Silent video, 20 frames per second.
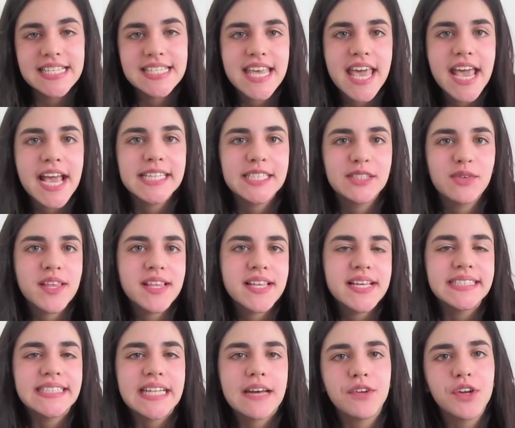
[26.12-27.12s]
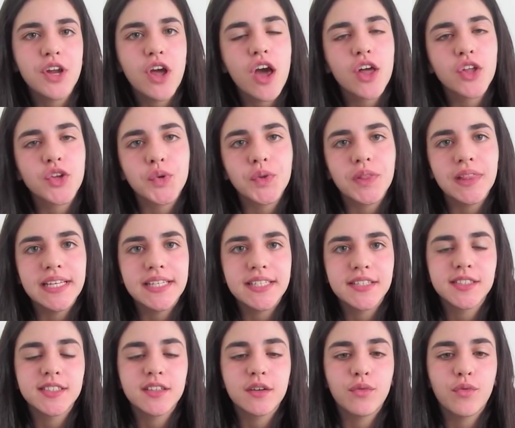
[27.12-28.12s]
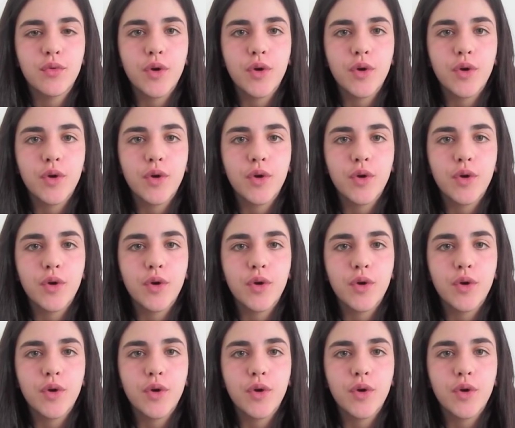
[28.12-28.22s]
takes 2,700 liters of